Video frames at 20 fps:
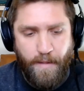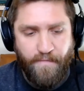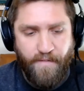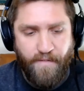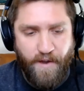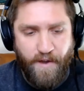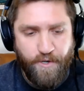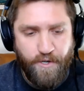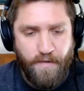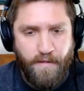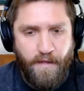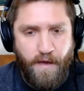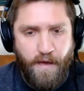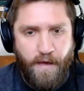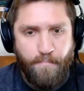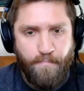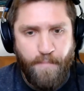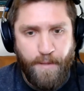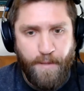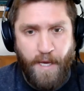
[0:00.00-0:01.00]
innovation,
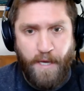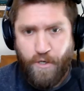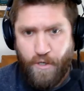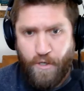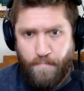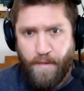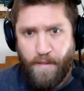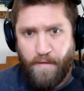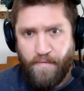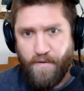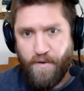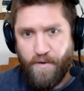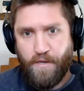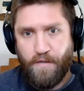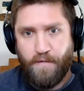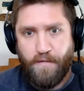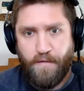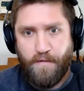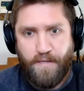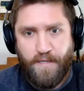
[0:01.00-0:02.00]
but that should be the vision.
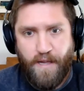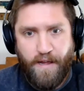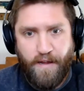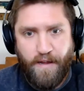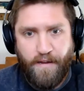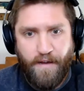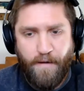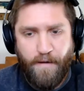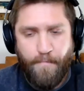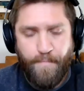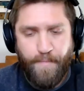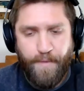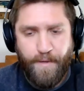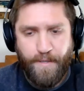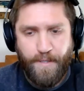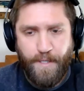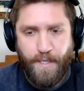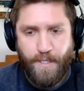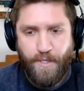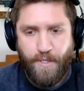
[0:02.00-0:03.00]
It's like uh,
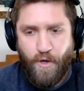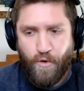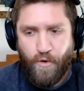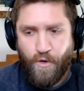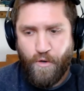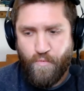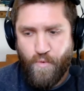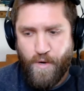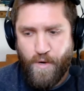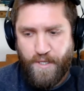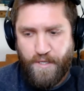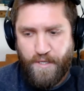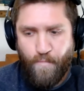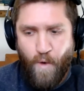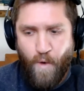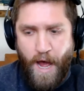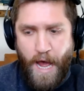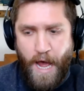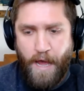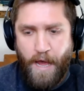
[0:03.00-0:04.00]
there's, there's no good reason
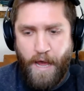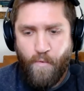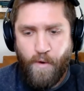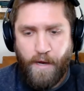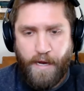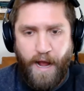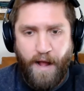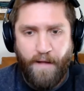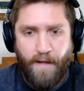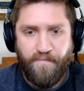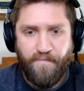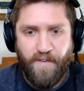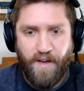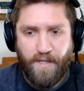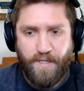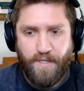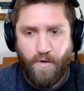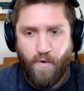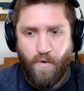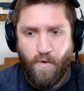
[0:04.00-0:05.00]
why we can't
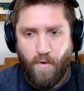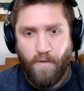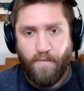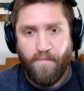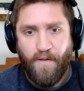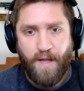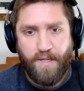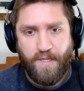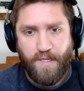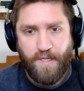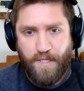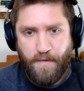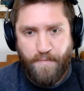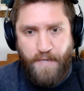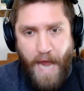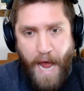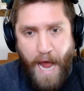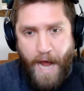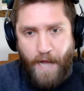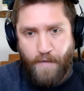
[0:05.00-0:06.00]
fix all of our
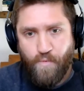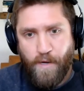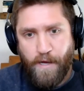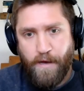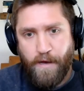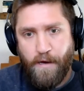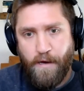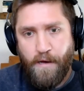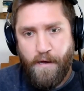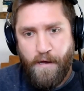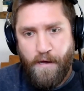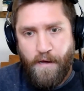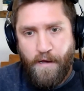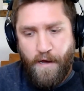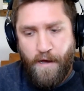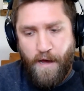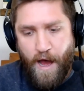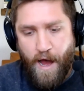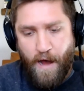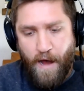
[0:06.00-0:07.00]
systems, hardware,
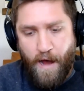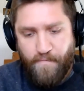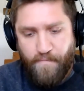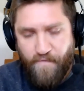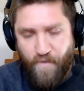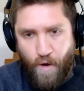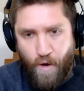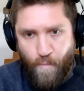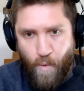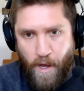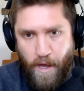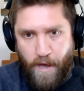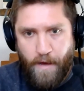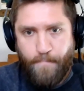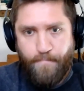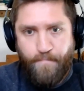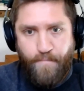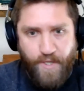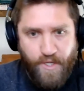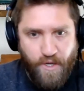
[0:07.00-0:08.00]
um, firmware,
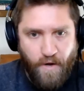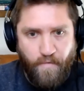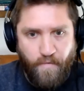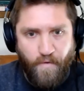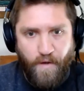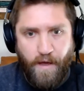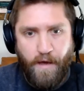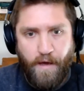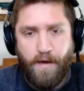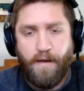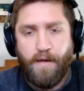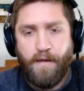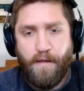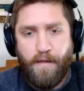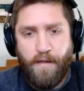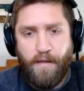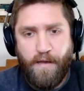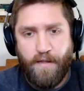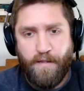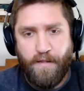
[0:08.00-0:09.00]
software
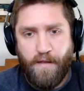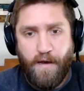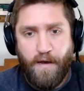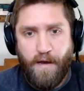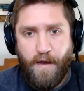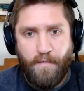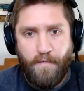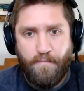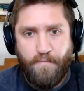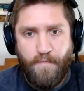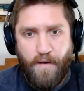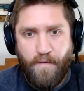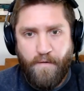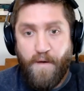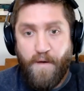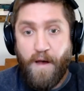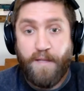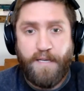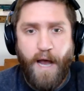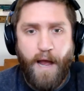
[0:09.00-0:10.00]
in a, a,
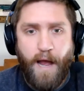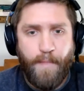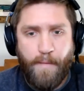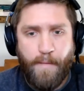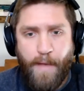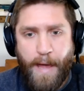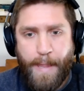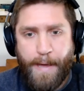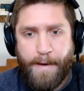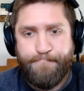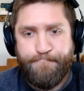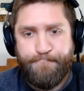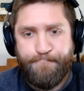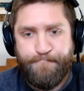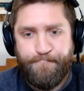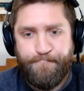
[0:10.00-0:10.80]
a timely manner.